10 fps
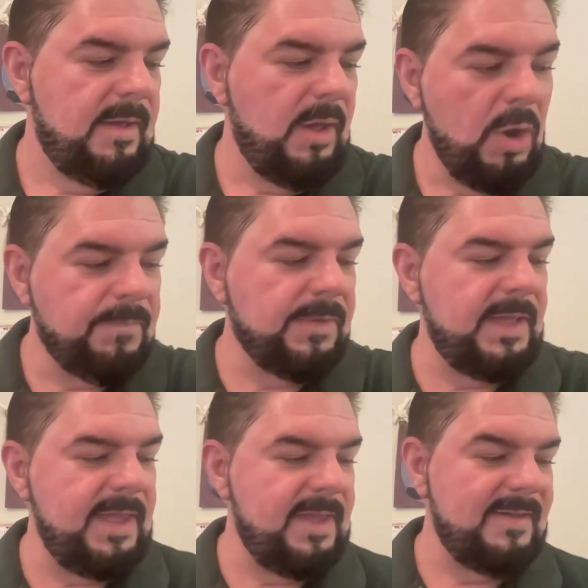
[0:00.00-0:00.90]

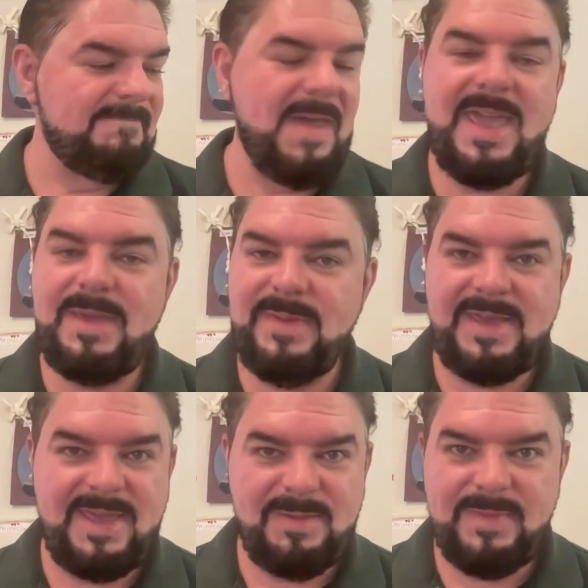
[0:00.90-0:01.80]
Hopefully, maybe
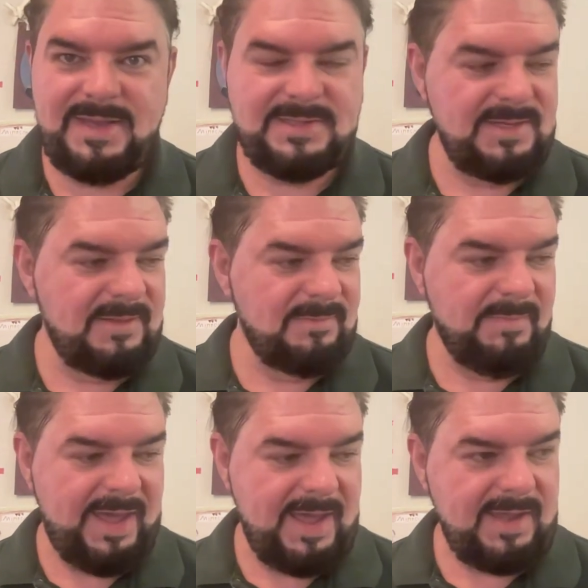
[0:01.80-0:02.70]
he makes it
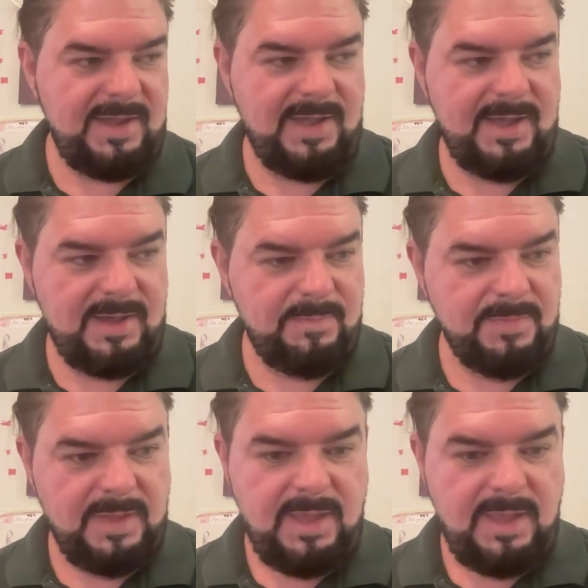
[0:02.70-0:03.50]
back. Um,